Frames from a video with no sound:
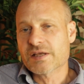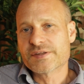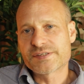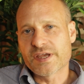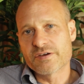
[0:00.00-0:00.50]

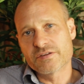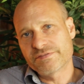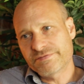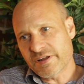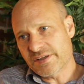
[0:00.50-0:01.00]
So the
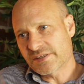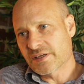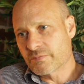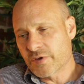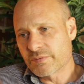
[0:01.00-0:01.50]
first
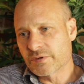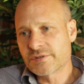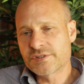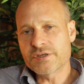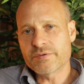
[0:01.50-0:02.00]
thing we will
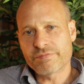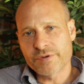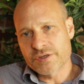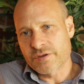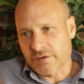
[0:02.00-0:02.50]
do if
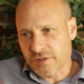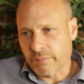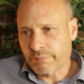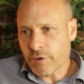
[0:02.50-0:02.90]
we're doing our job